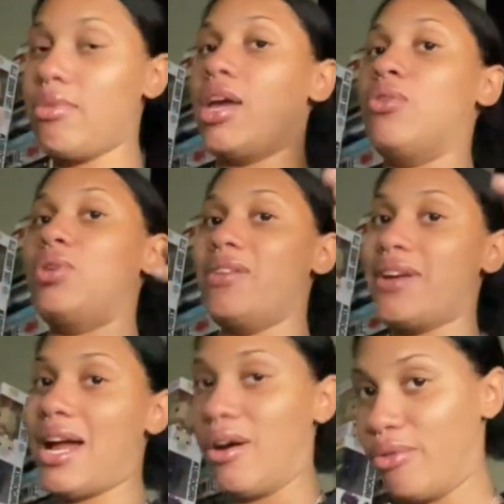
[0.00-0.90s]
and you leave it
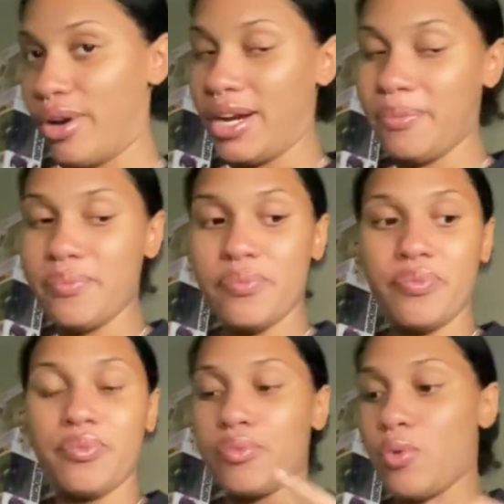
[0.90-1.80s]
out, right?
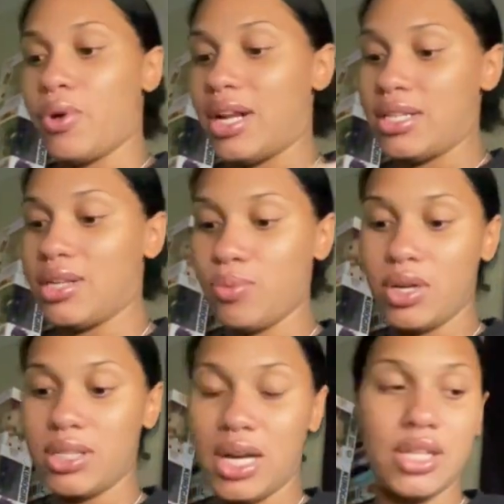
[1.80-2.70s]
What I did
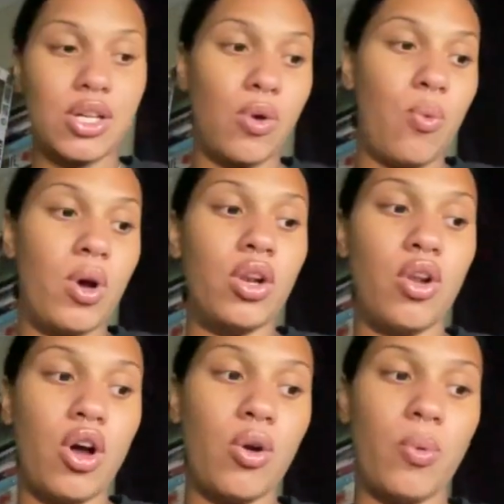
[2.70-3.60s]
was I took one
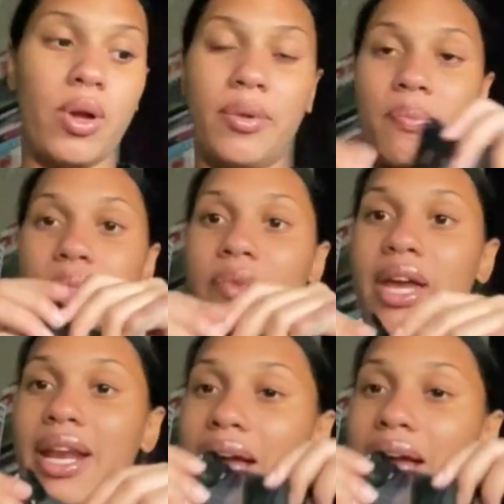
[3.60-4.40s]
long one and I